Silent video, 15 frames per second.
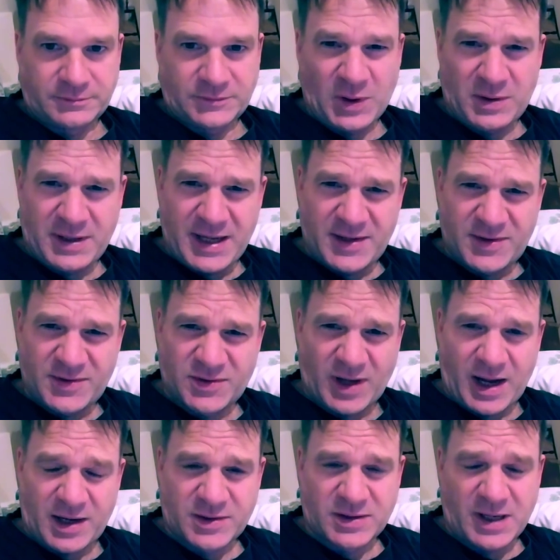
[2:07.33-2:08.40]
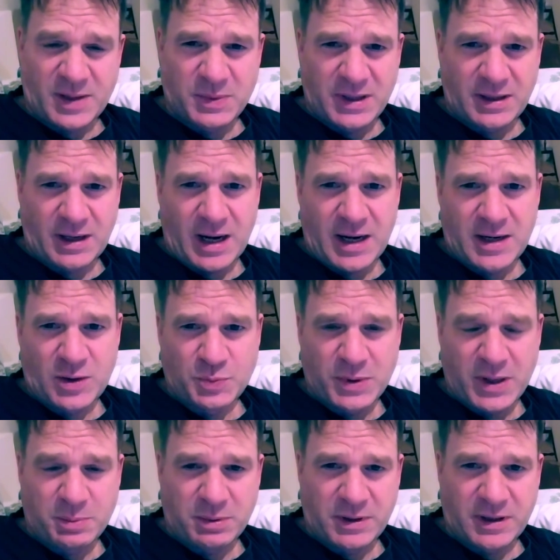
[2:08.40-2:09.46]
Well, that sucks. I mean, I know
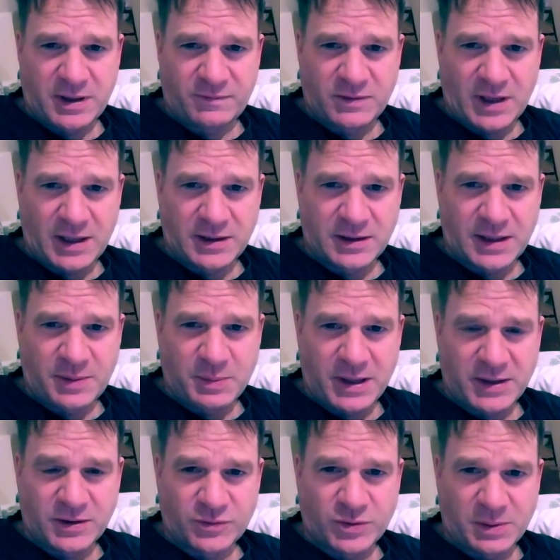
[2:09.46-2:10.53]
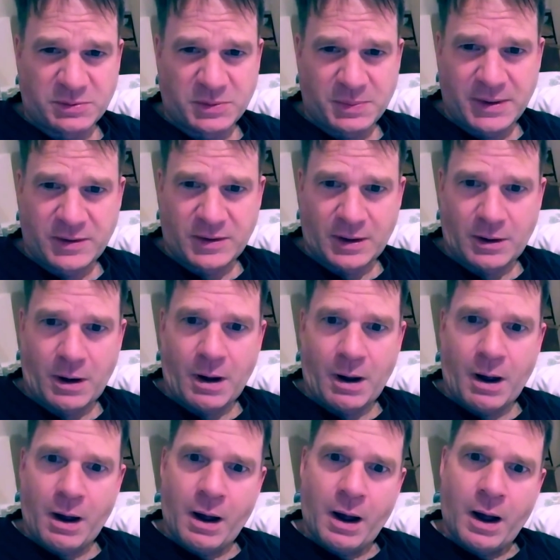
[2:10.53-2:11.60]
people that have done dimethyltryptamine. They go,
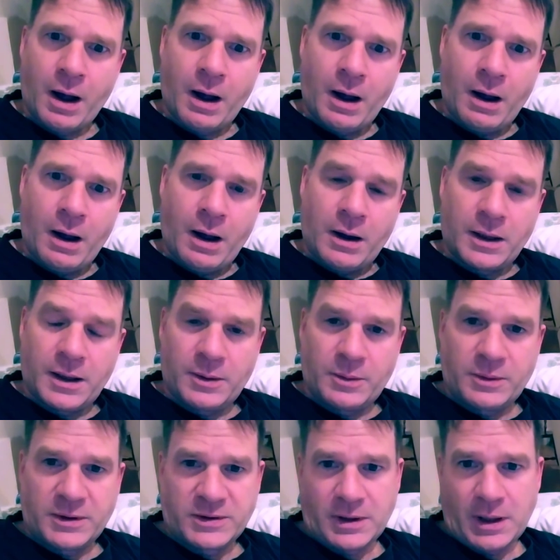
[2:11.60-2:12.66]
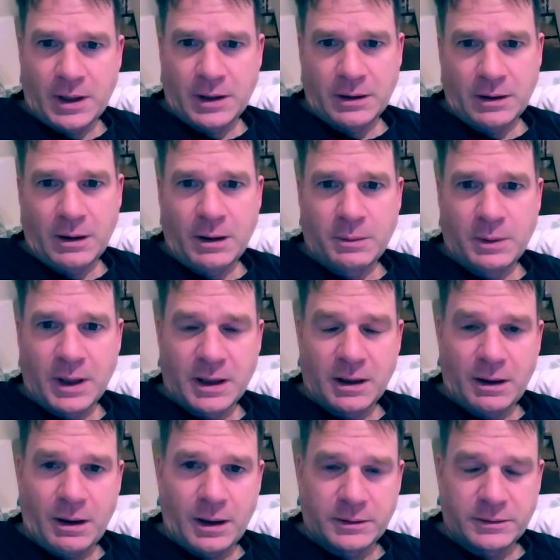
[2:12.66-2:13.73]
oh, it was like, oh my
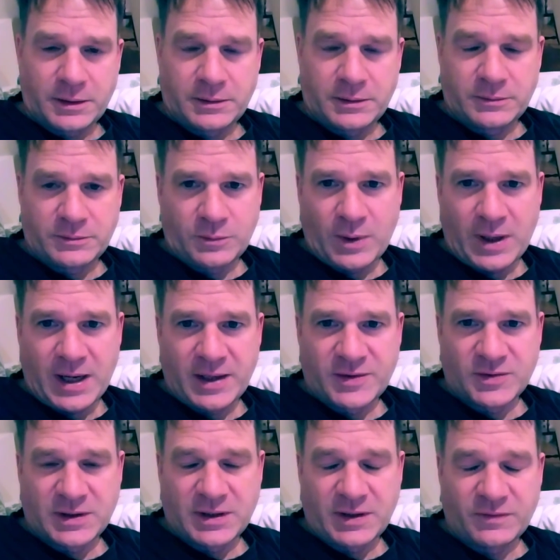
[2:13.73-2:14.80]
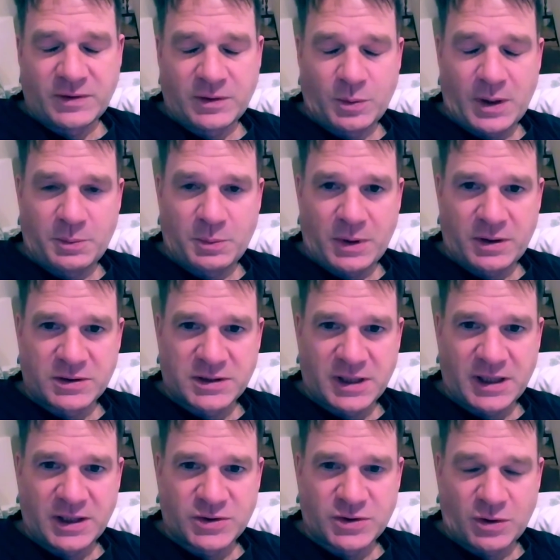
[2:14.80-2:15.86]
God. And why is it different? Well, mostly
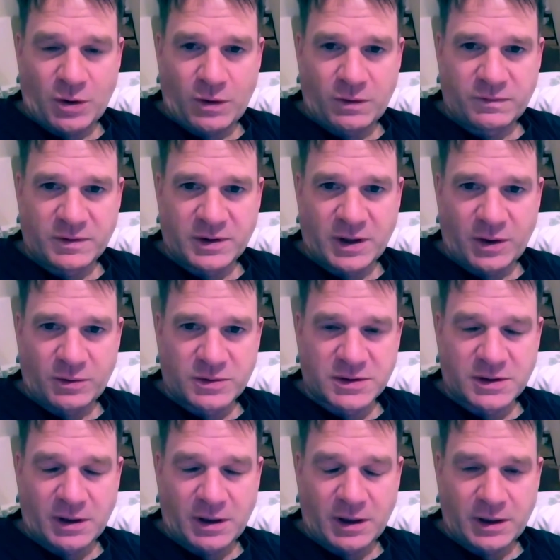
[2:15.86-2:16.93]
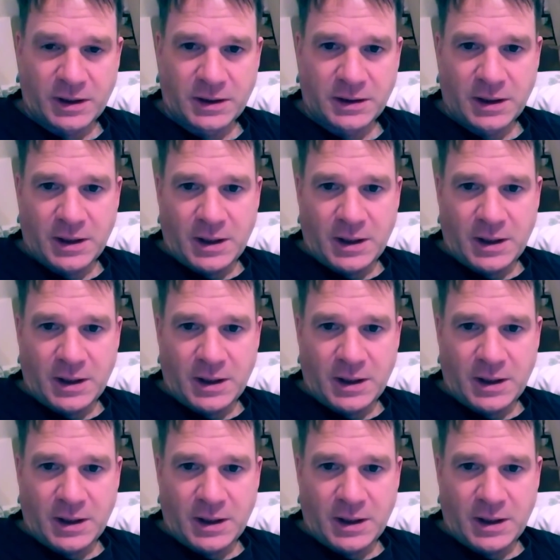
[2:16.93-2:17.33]
because you overdosed on it.